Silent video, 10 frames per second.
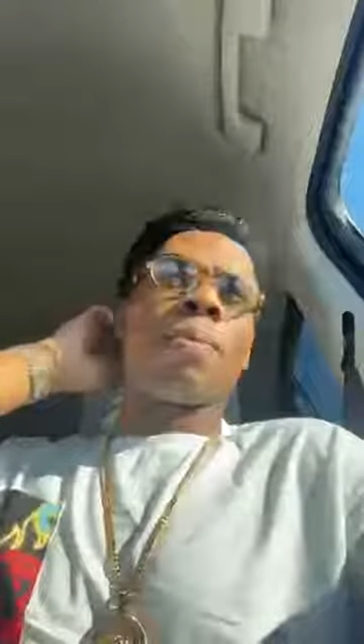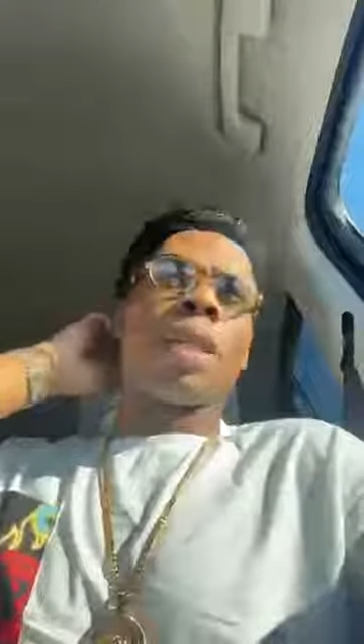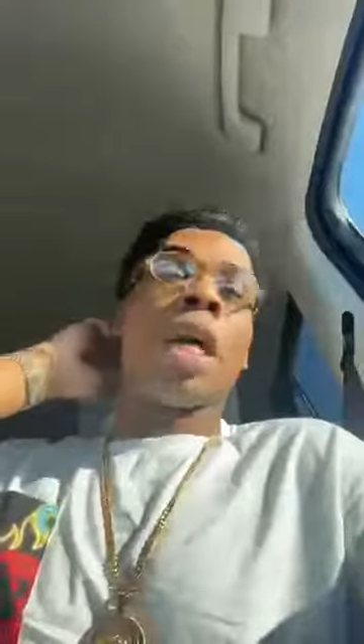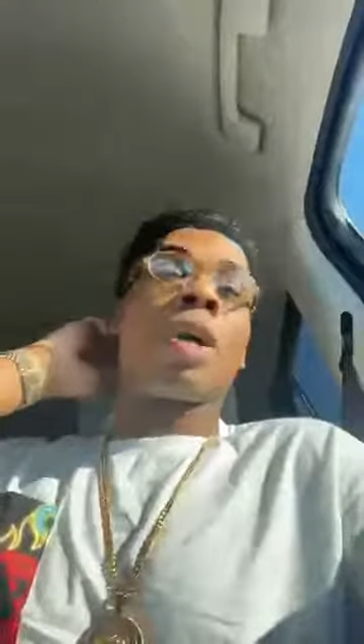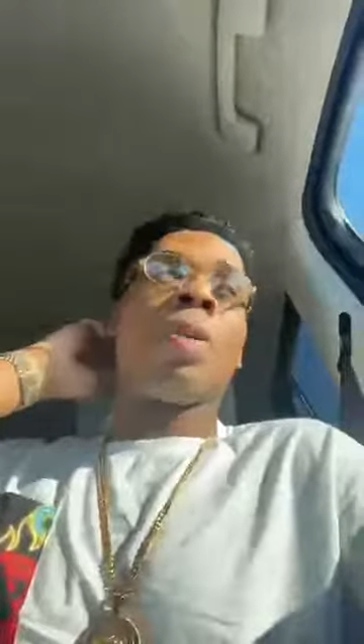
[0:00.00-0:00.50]

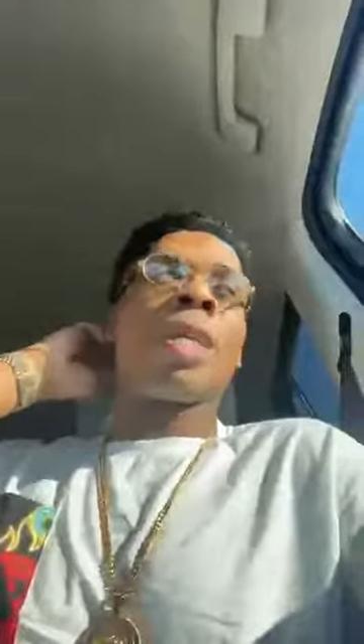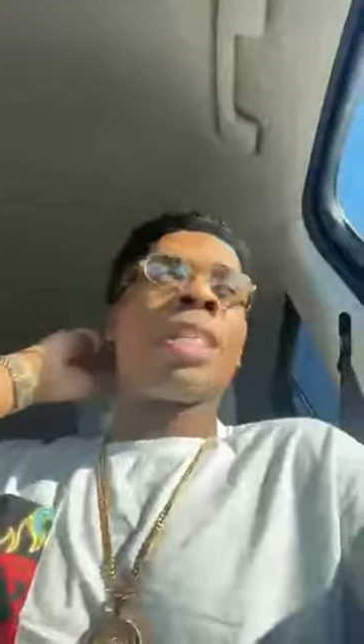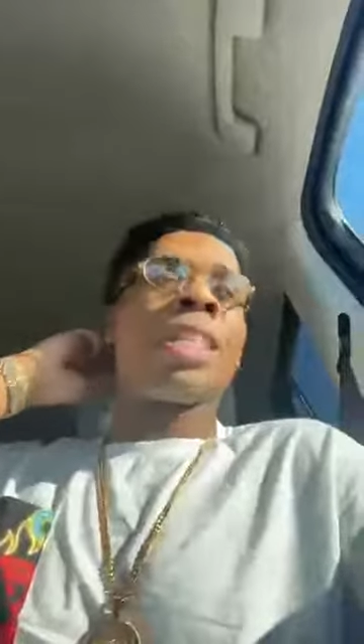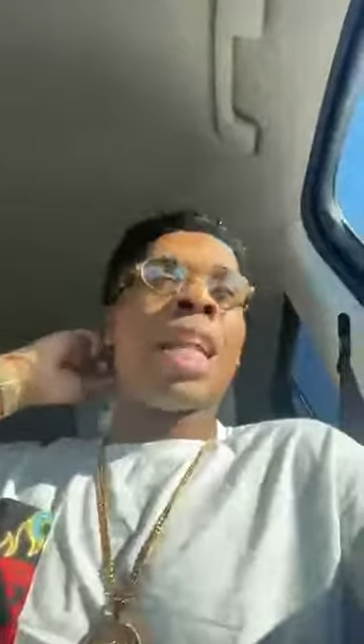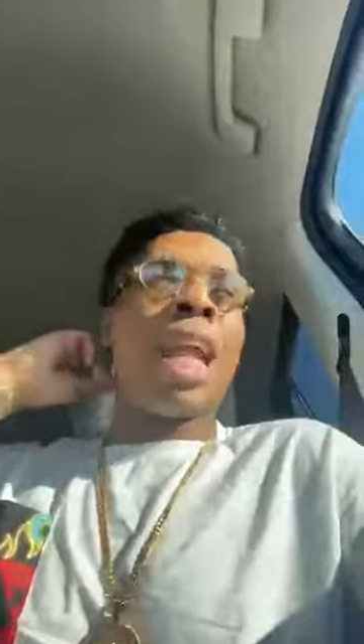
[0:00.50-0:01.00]
according
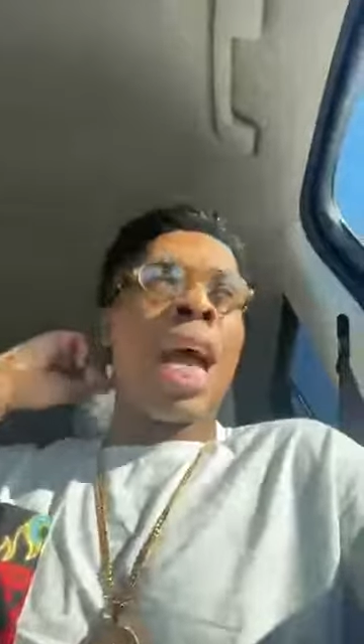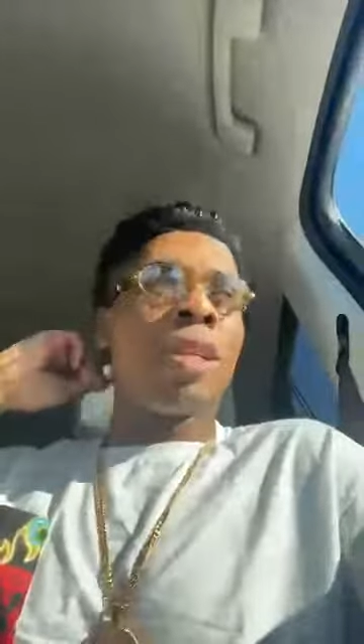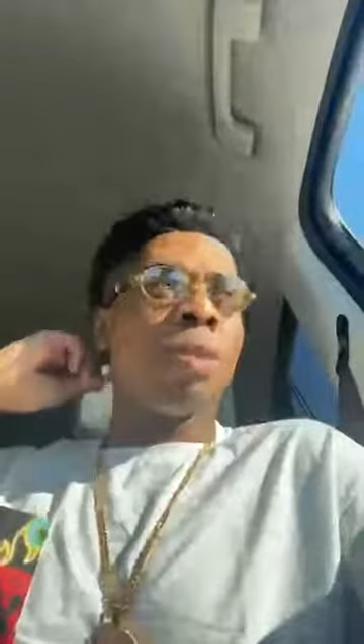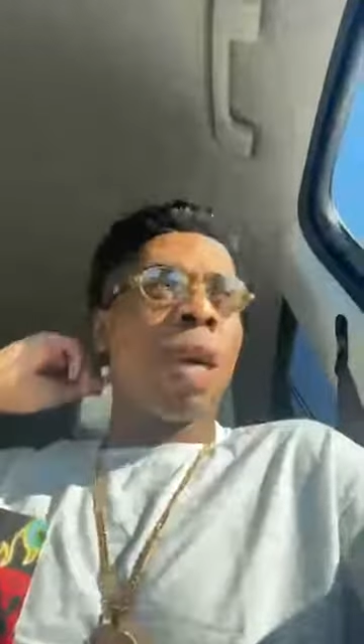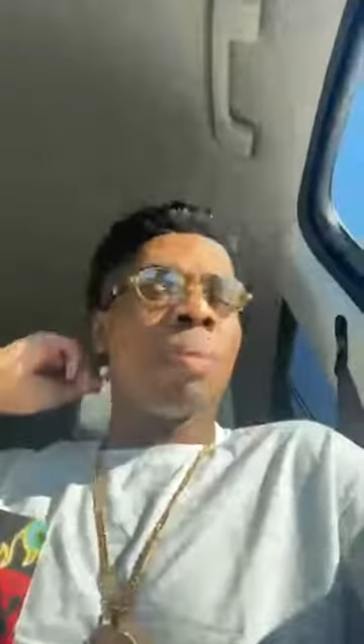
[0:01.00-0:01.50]
to
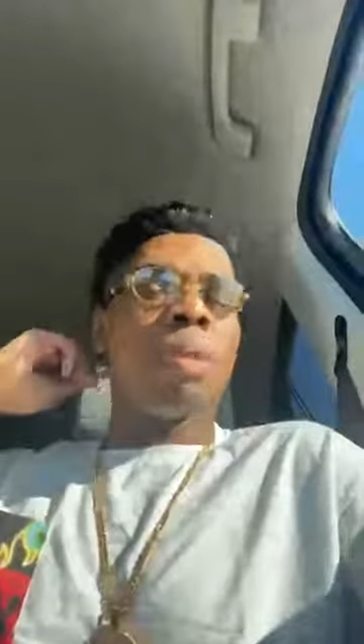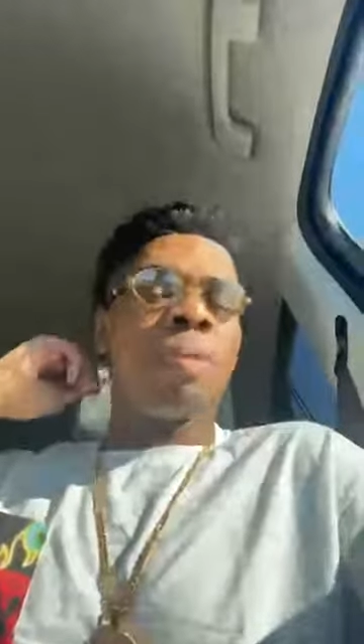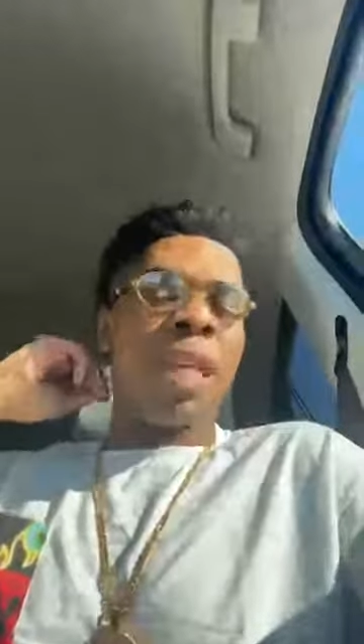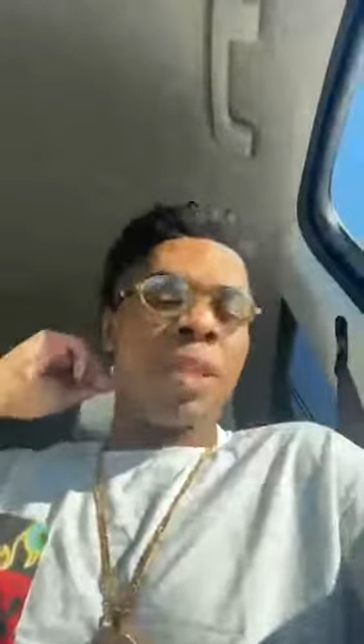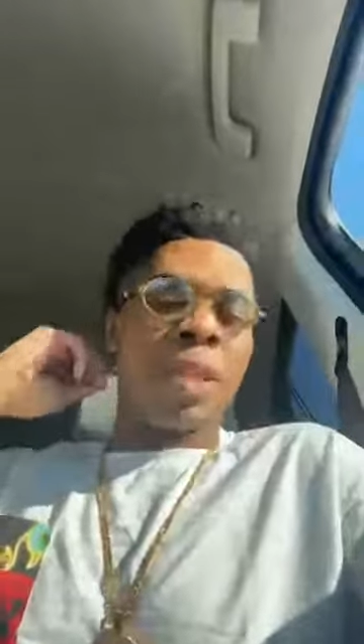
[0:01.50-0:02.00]
natural
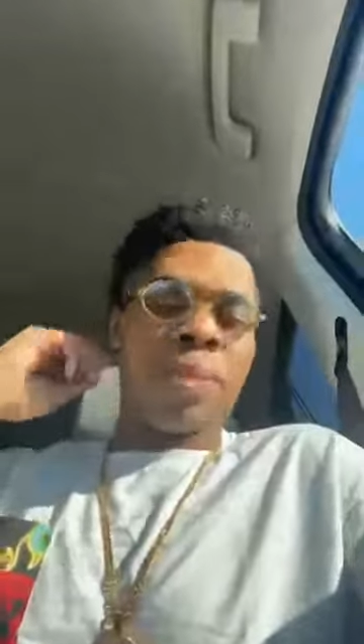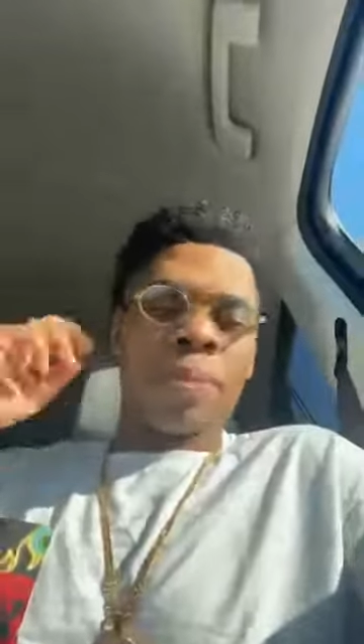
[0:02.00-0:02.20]
observation.